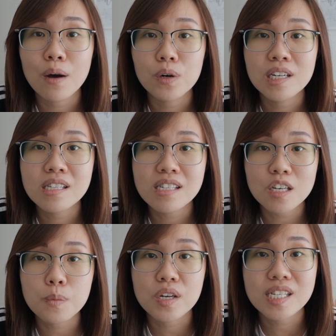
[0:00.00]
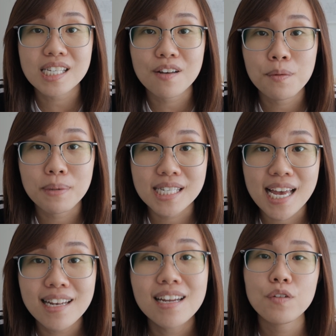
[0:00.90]
I will earn
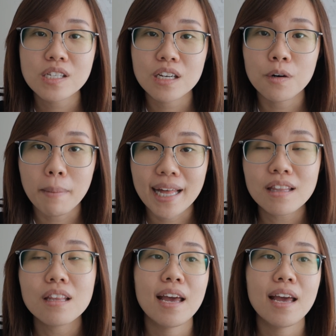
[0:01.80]
6.67% every single month.